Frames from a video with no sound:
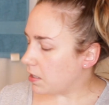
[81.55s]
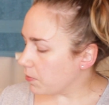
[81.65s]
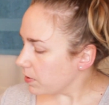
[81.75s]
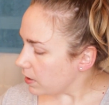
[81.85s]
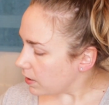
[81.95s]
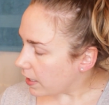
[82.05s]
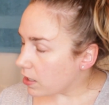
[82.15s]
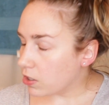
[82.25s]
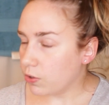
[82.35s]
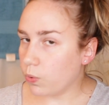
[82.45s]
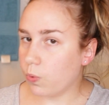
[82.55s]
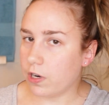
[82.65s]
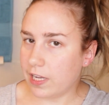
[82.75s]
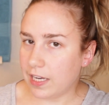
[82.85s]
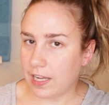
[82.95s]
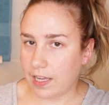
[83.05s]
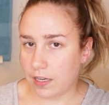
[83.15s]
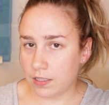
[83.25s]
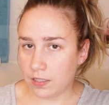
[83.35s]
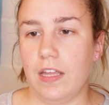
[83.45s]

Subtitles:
I really like work it in.